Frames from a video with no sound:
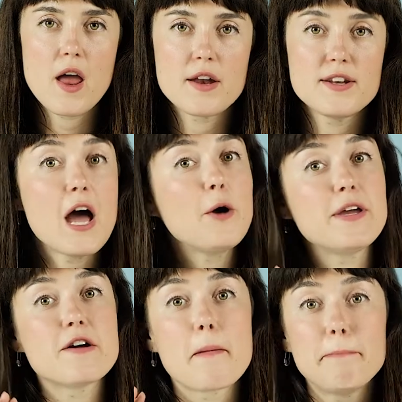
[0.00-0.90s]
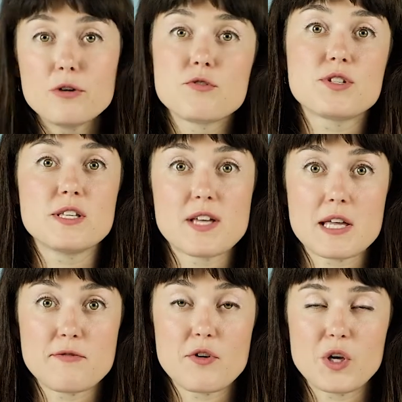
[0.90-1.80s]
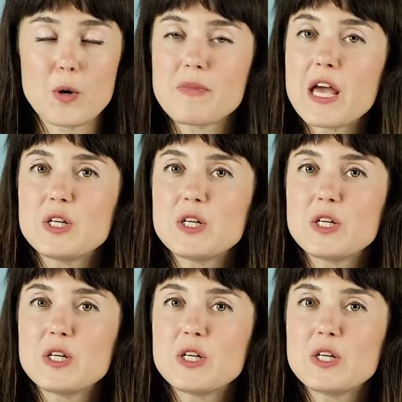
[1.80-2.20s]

And now here are bonus insights for you.